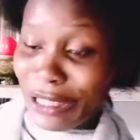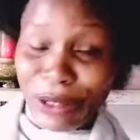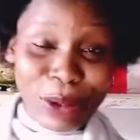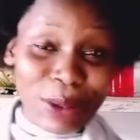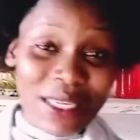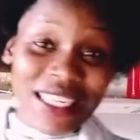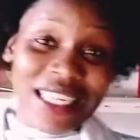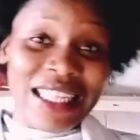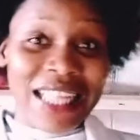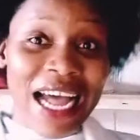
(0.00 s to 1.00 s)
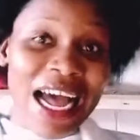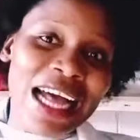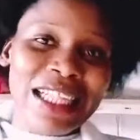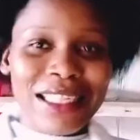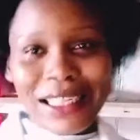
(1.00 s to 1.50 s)
you know, this and
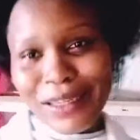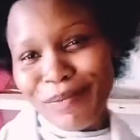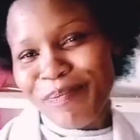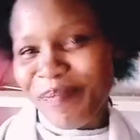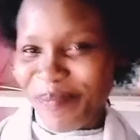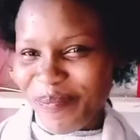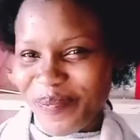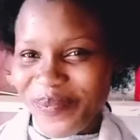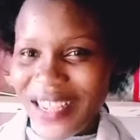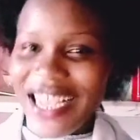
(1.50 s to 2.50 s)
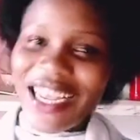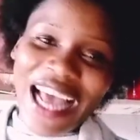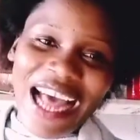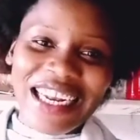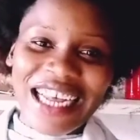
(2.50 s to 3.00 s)
that.
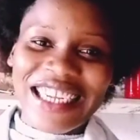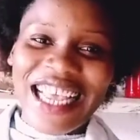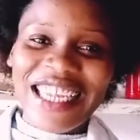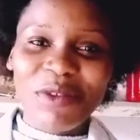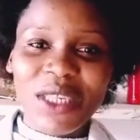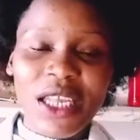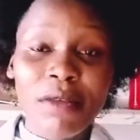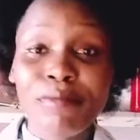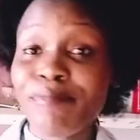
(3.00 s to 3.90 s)
And at the end, we say